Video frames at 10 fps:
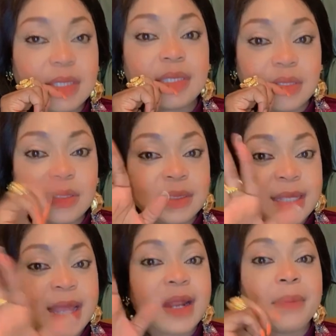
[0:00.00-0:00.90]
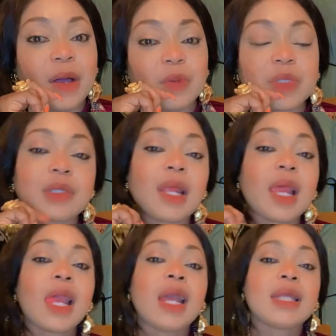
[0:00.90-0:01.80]
It's thereabout.
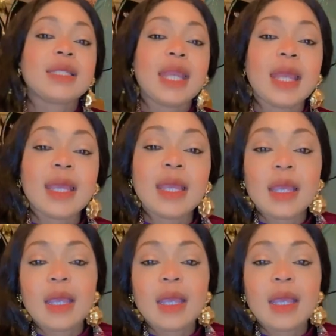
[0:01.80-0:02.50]
Yeah.